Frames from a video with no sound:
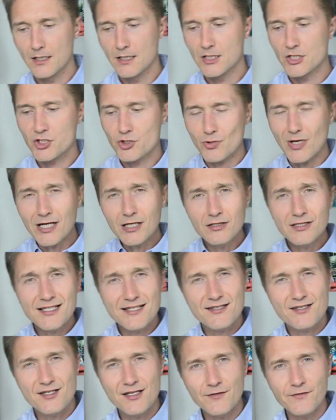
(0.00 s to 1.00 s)
Struggle
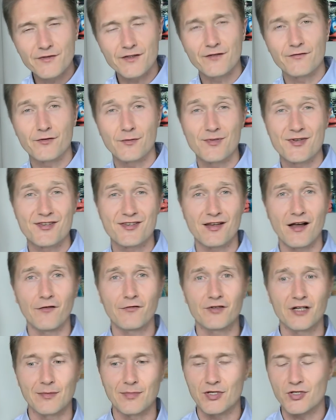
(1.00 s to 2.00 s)
is different from
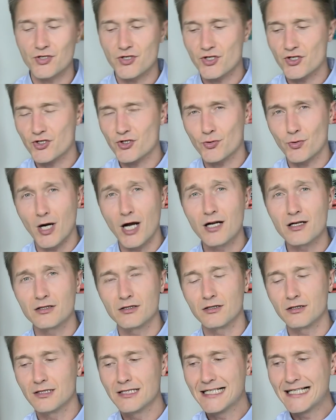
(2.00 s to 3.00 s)
suffering because
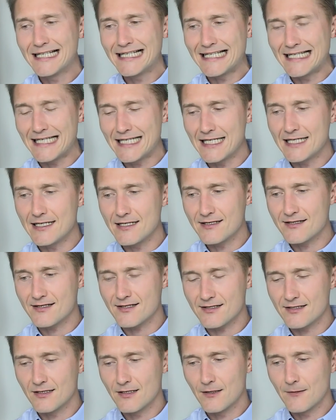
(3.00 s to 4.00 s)
struggle
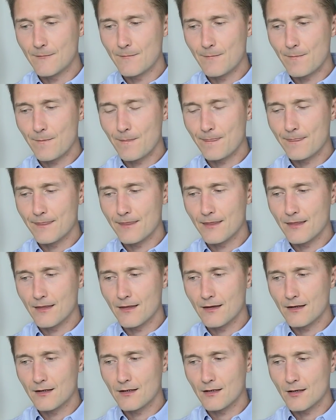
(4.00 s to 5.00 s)
is
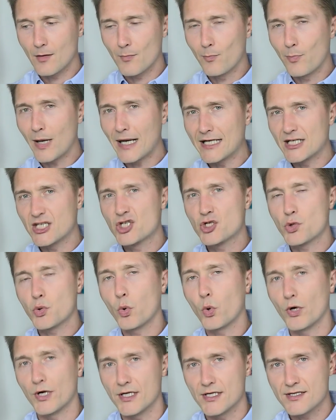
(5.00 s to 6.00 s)
by
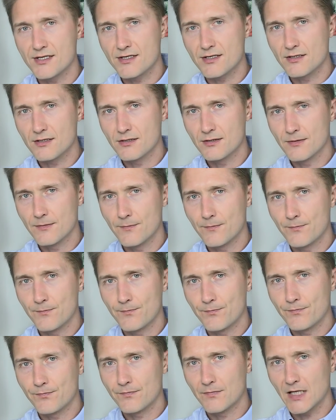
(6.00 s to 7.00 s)
choice
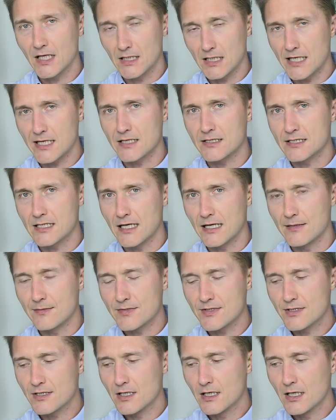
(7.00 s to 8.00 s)
a lot of
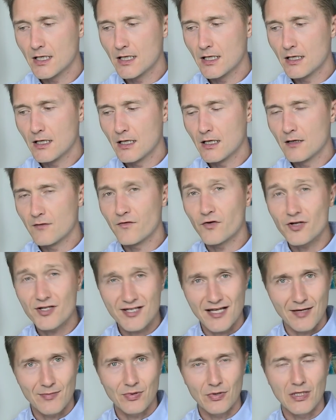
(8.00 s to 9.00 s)
times. For
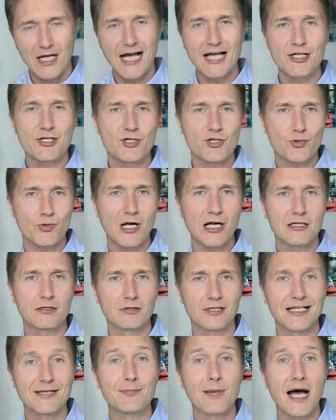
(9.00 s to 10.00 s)
example, I struggle
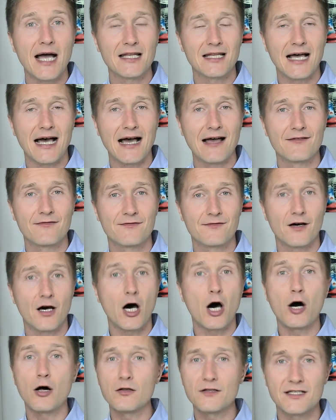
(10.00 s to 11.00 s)
in my life
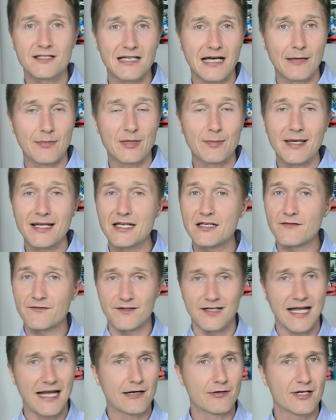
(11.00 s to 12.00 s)
all the time in many
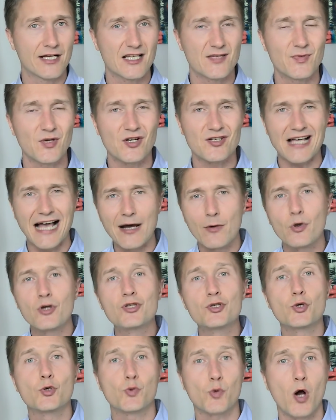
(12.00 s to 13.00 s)
different areas because I want
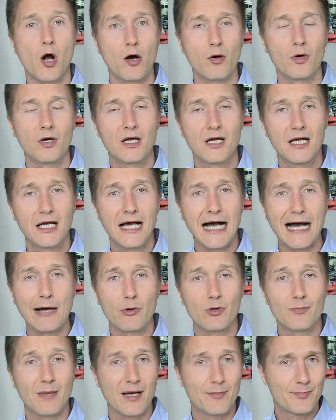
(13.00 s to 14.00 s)
to grow. I
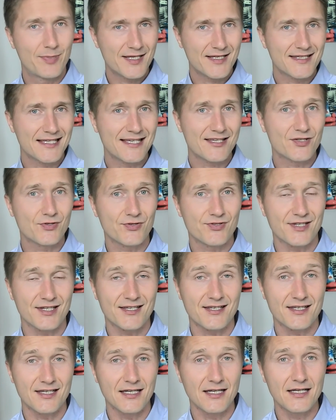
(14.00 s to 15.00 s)
want my business to
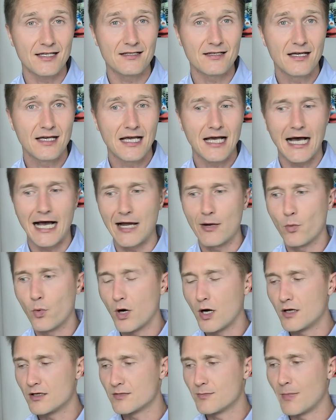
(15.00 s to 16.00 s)
succeed. I
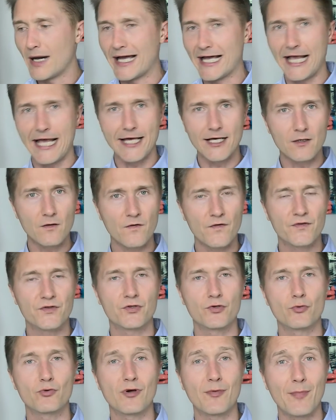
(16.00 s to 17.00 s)
want my health
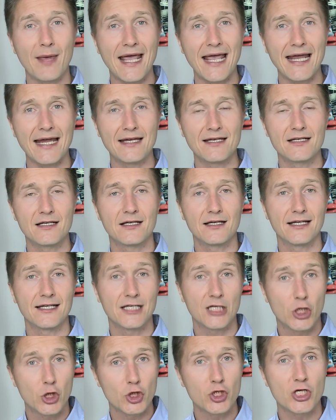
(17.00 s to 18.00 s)
to remain
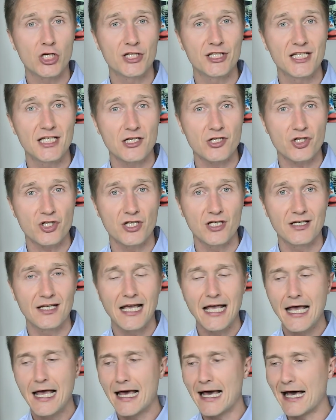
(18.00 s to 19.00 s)
in good
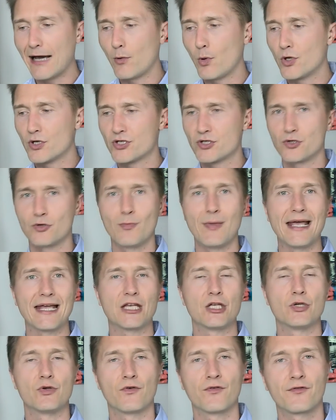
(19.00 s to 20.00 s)
condition. I want to make
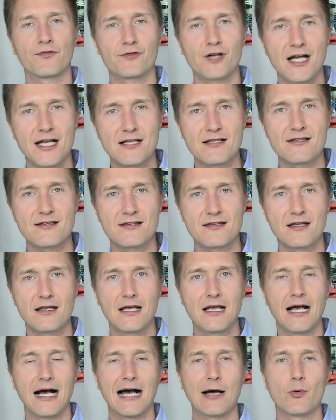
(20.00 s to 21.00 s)
new friends.
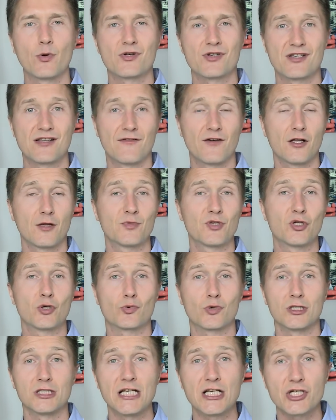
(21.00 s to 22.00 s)
I want to develop new
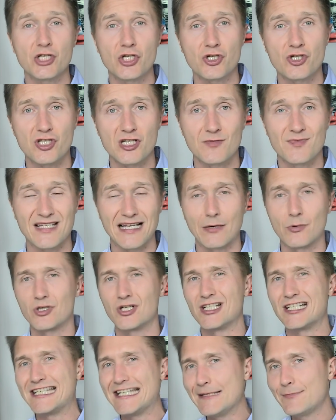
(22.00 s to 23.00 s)
relationships. I want to
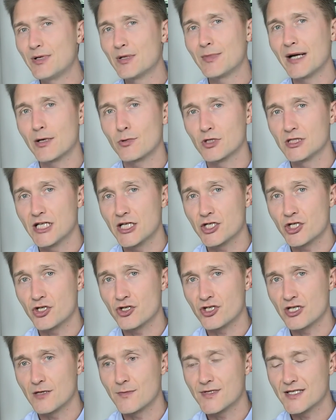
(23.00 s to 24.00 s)
deepen my
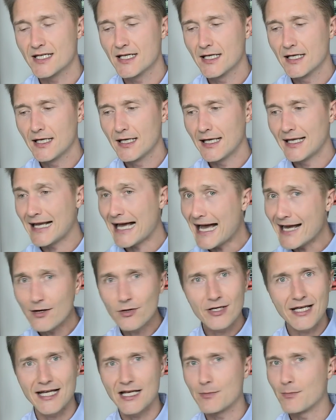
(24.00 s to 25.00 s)
relationships. And I don't
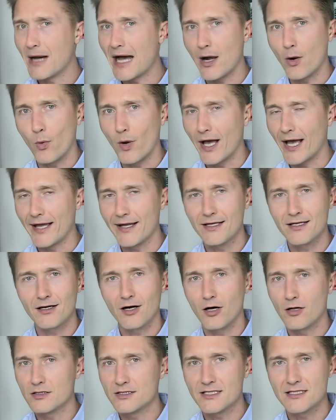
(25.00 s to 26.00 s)
get in my way
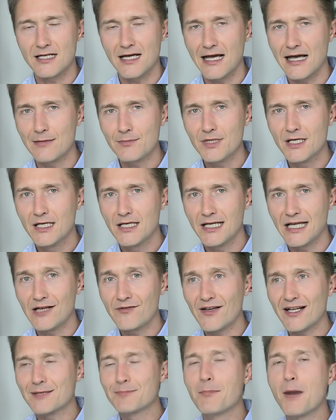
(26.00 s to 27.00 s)
all the time. In
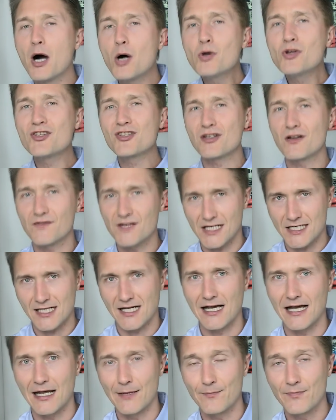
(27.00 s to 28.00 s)
fact, most of the
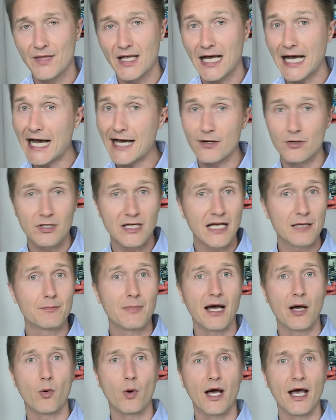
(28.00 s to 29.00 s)
time, I don't get
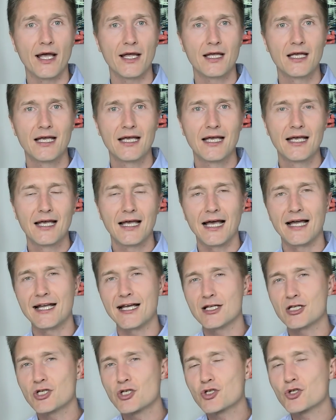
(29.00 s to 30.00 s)
my way. And I
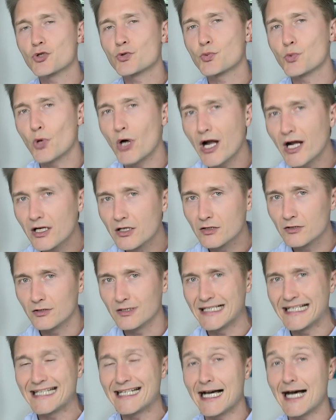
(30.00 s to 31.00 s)
struggle
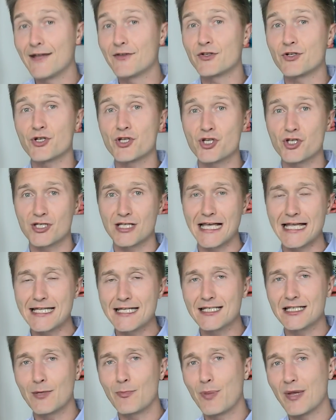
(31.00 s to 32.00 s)
in
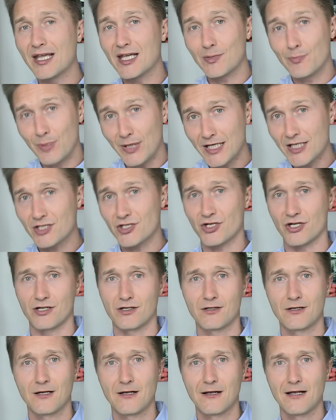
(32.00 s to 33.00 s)
understanding the bigger picture.
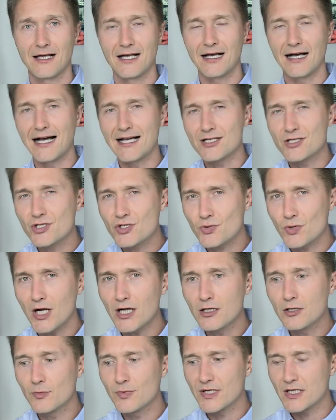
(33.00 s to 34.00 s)
I
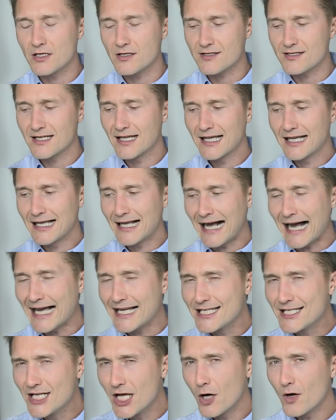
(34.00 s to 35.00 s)
struggle because I
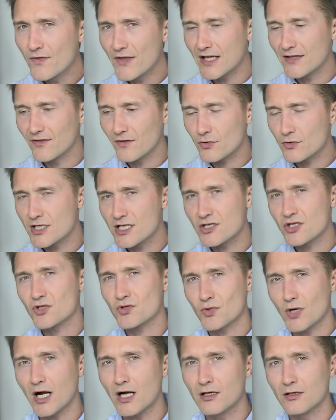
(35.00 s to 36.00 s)
know that through this
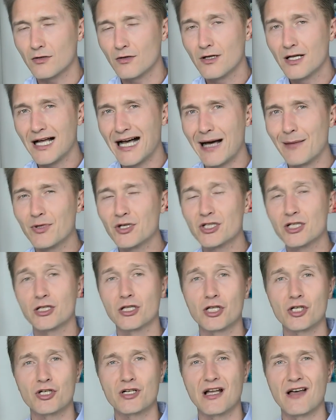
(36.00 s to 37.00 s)
struggle, I'm going to
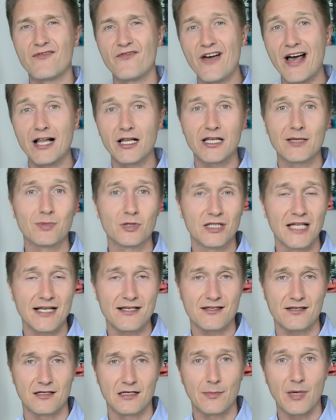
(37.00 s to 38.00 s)
learn a valuable
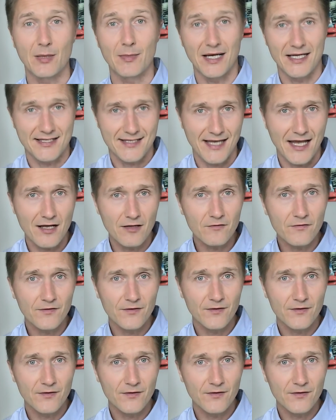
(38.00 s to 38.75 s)
lesson about myself,